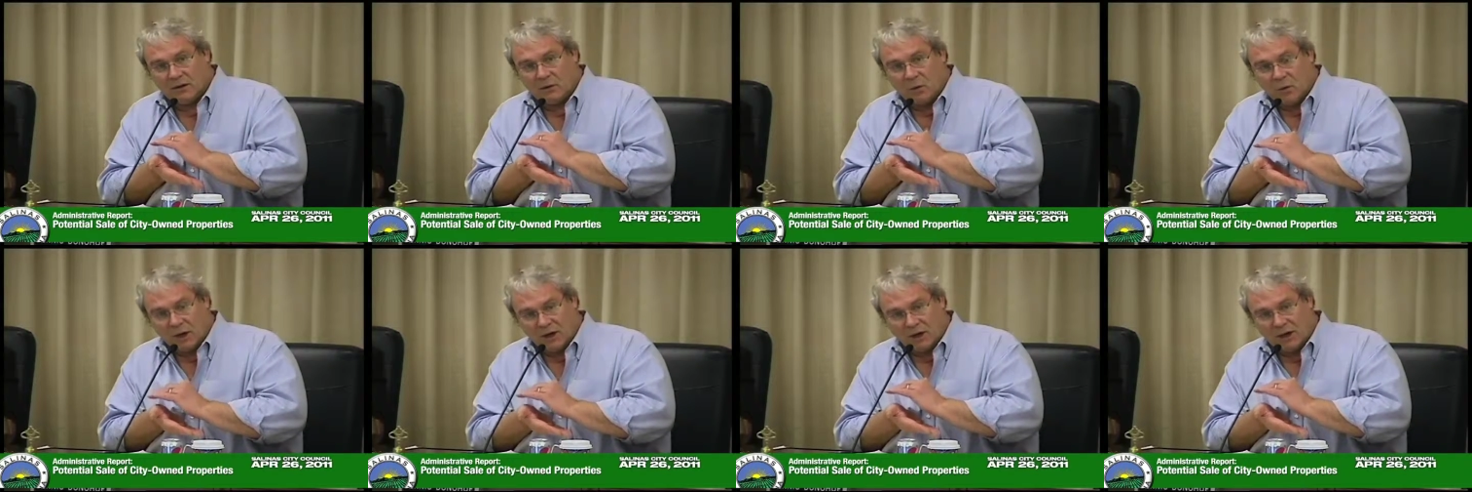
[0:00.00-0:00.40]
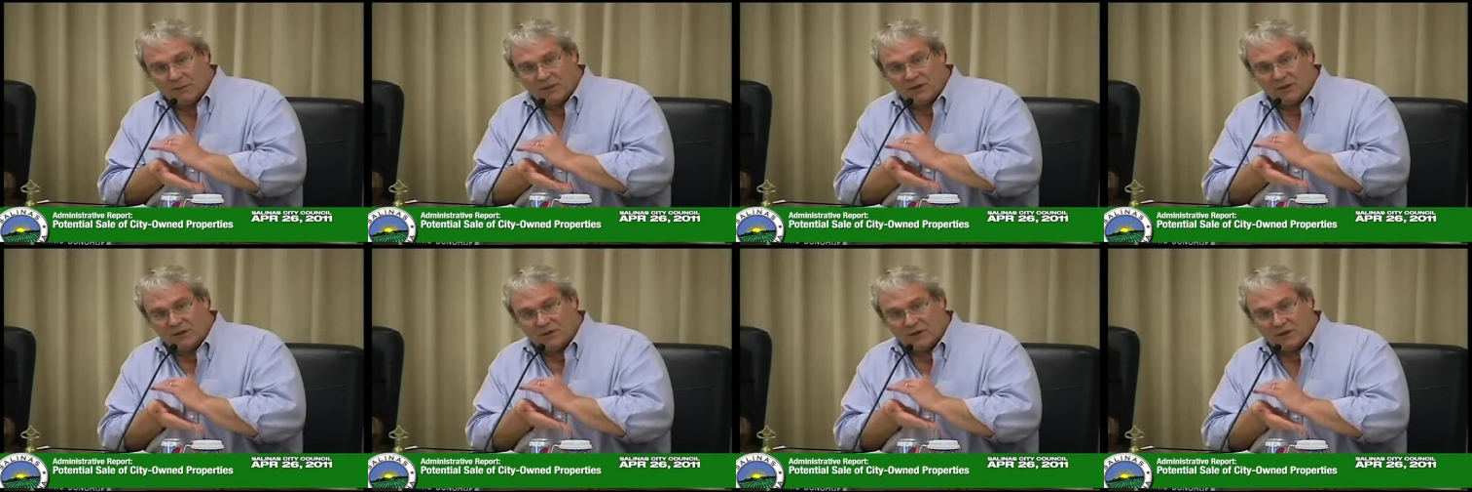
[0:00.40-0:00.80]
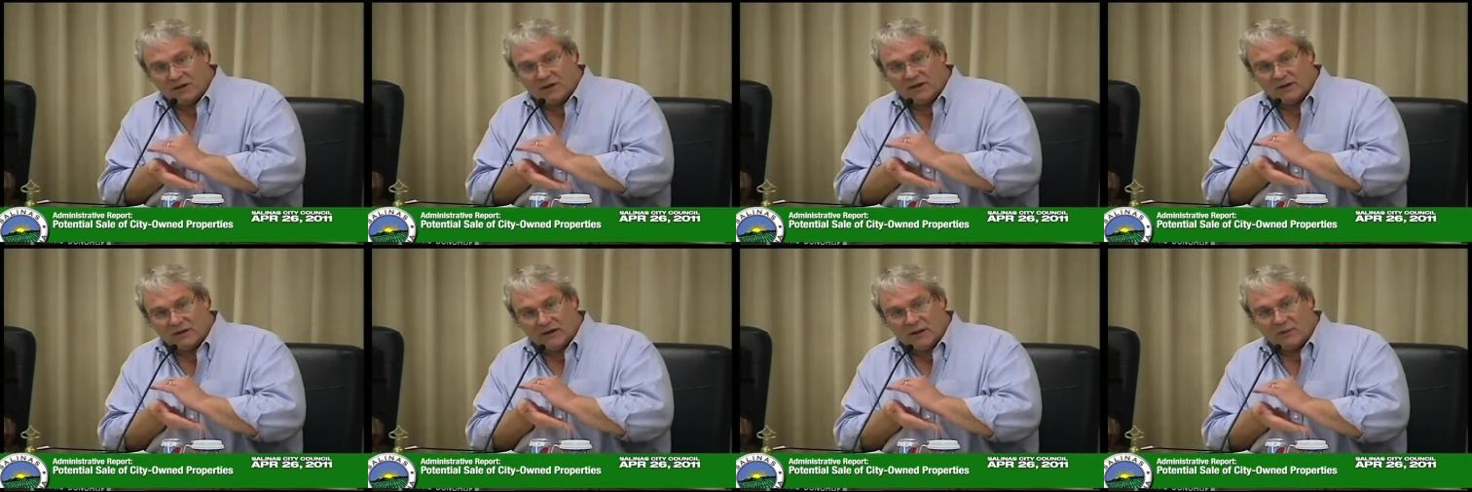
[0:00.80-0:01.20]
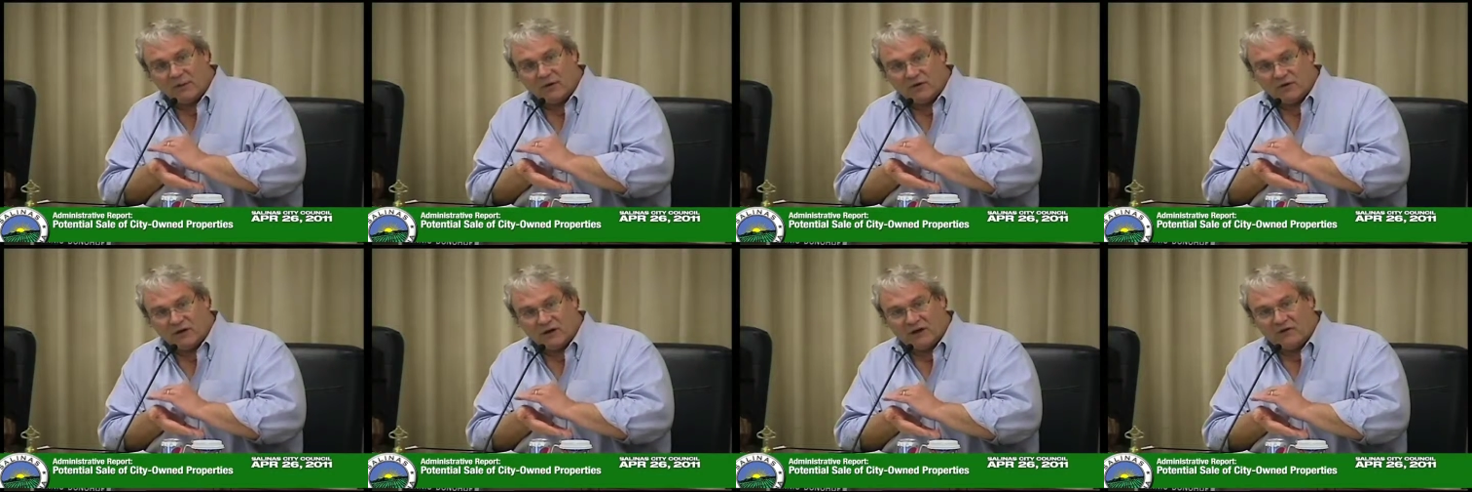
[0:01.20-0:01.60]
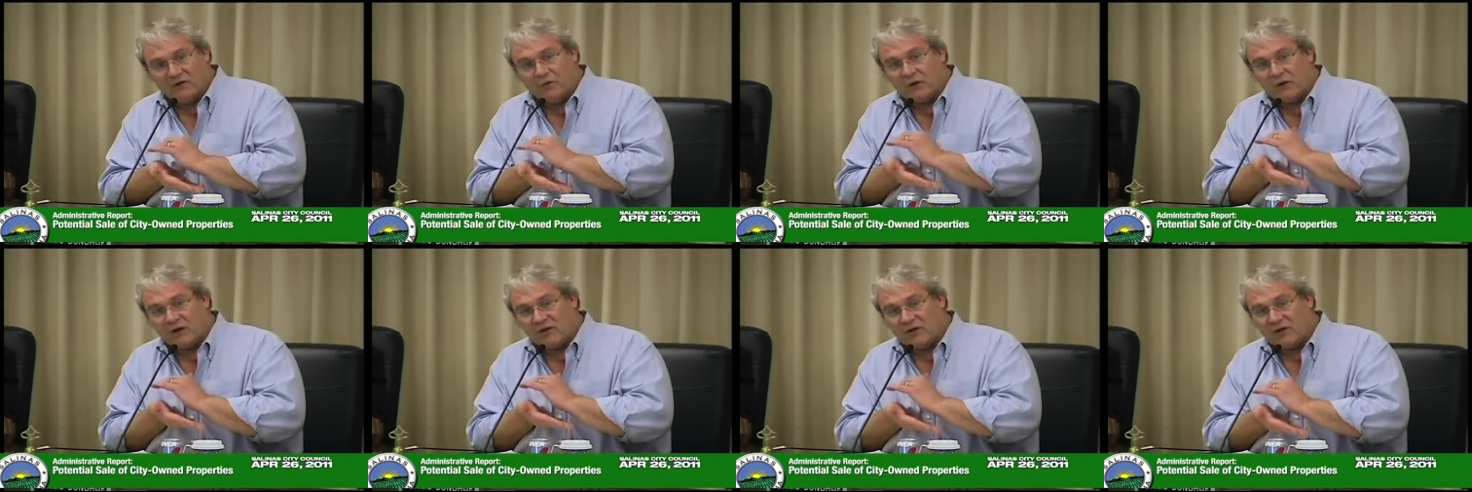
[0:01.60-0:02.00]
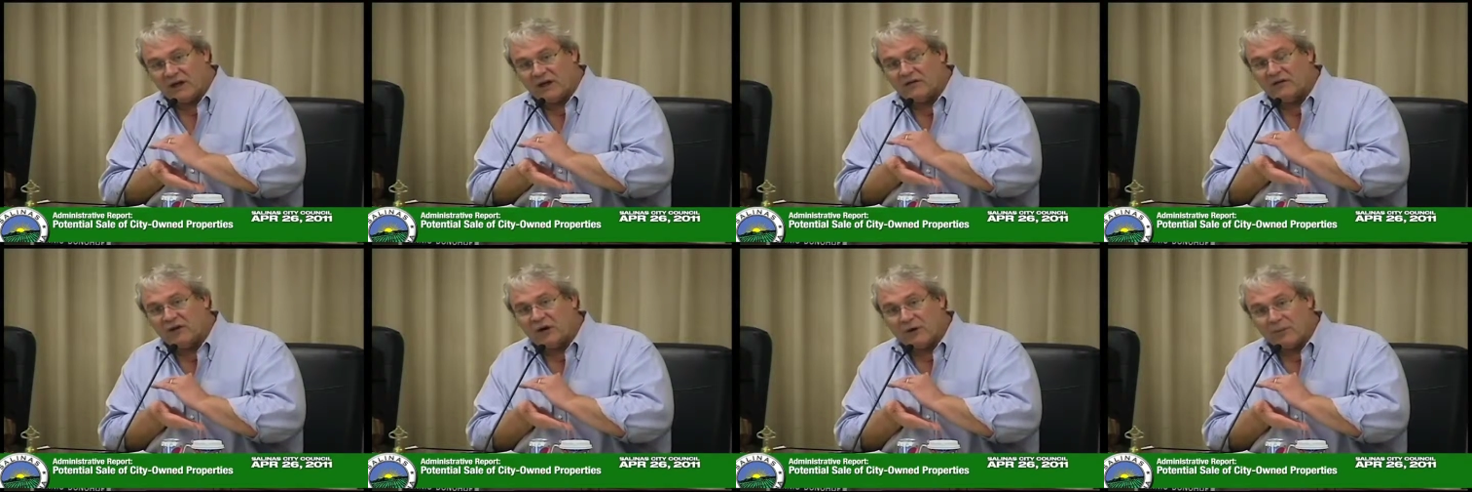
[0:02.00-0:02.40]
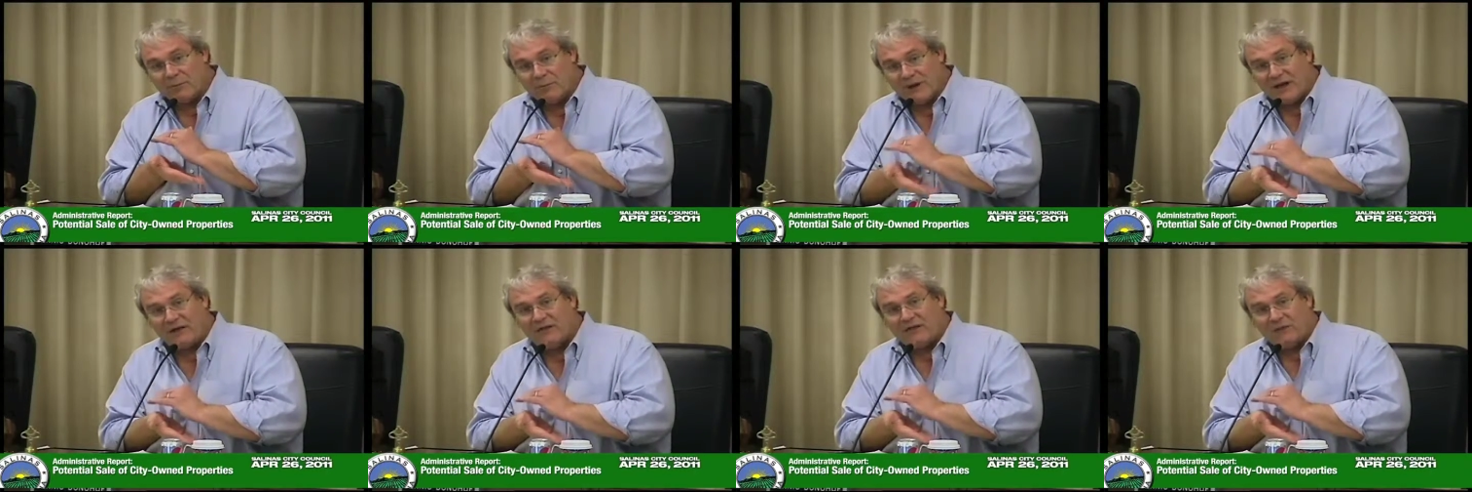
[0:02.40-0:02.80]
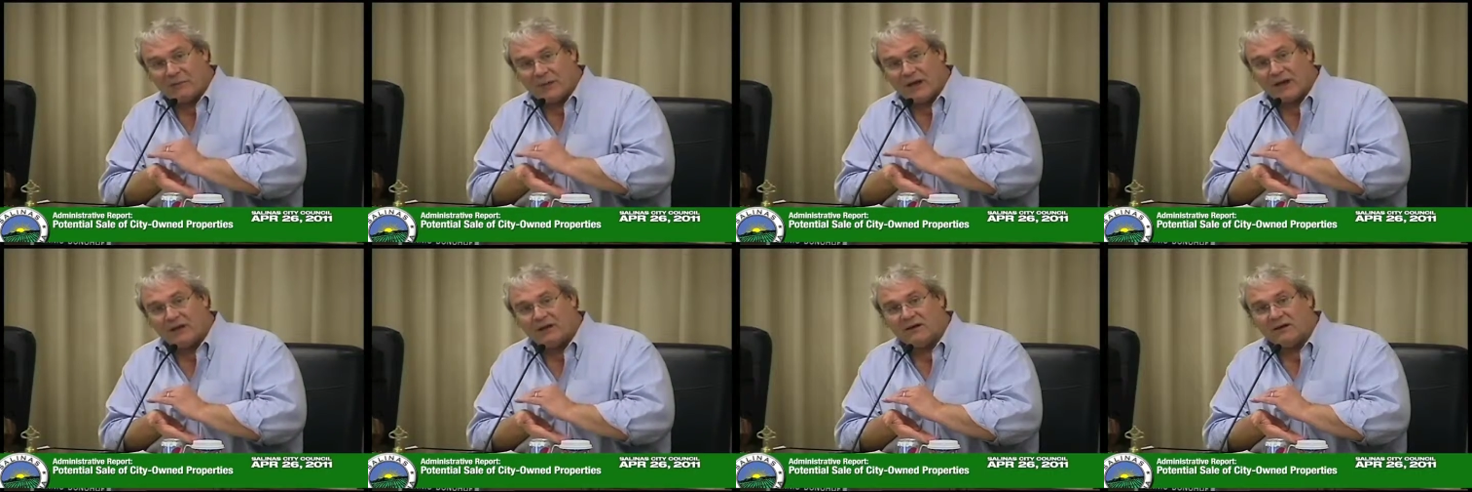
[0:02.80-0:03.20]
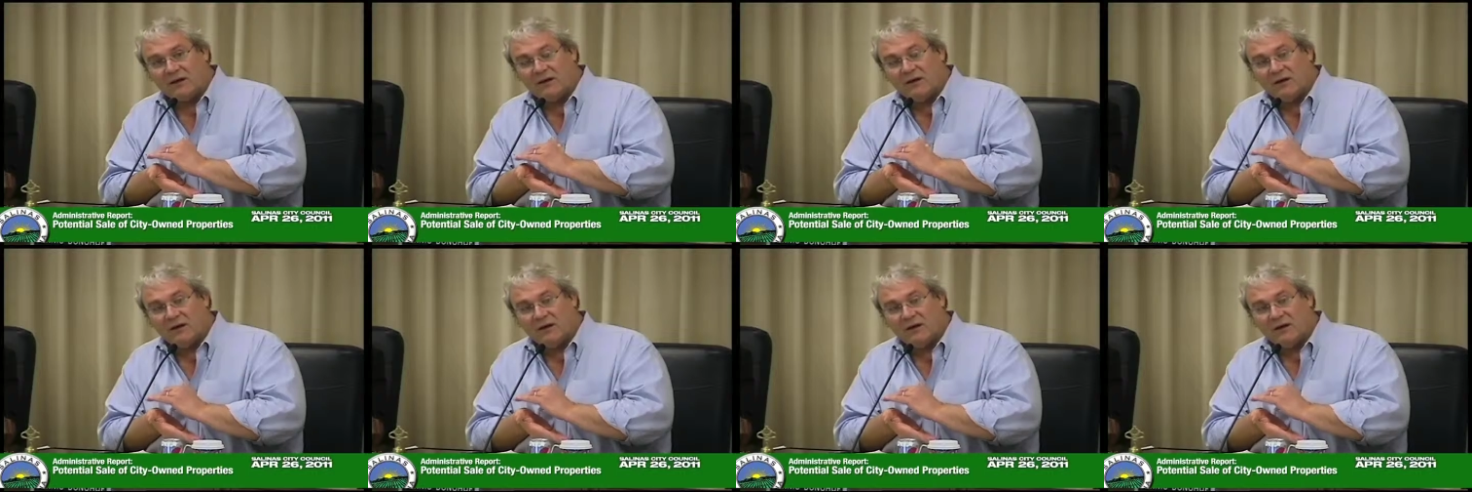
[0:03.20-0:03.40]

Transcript: what opportunity that presents, because that's our best bet